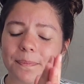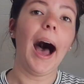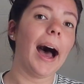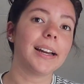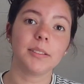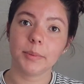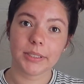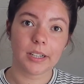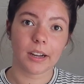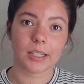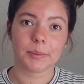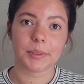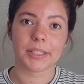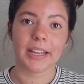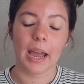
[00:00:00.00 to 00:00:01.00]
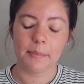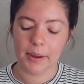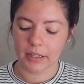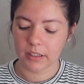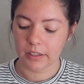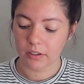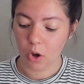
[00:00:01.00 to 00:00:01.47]
I have been talking about the
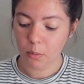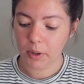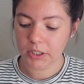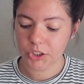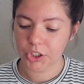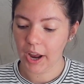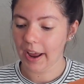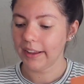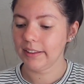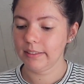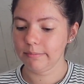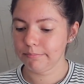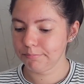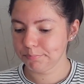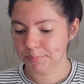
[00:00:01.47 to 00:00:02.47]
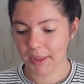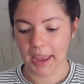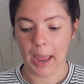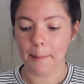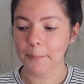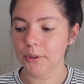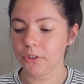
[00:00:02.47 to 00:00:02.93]
iPad so much,
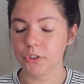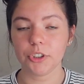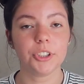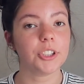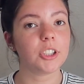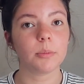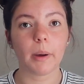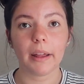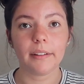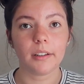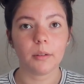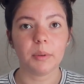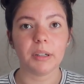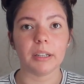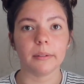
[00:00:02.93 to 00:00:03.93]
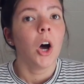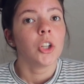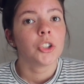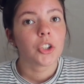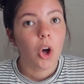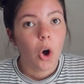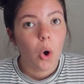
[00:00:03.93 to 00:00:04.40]
Apple should just sponsor me.
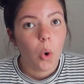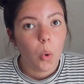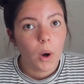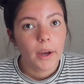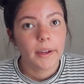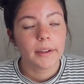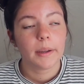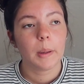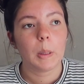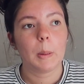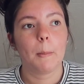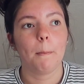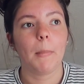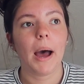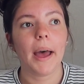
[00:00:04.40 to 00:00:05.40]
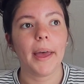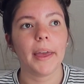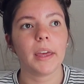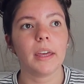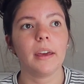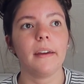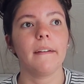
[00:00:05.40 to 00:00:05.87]
So
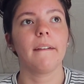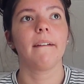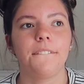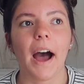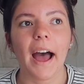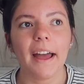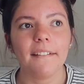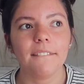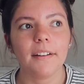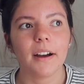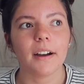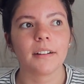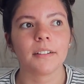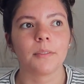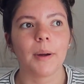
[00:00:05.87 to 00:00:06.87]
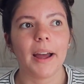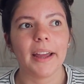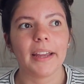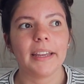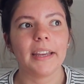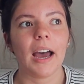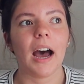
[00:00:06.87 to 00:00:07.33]
my
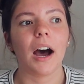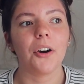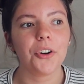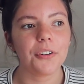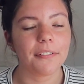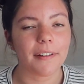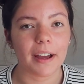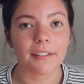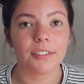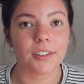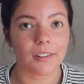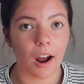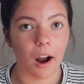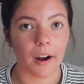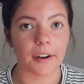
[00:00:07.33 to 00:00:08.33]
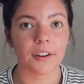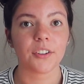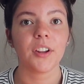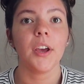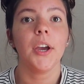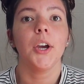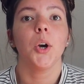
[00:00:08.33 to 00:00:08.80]
out of 5 stars
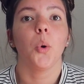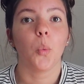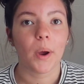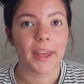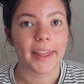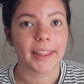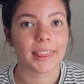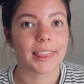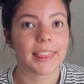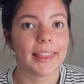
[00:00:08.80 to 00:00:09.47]
with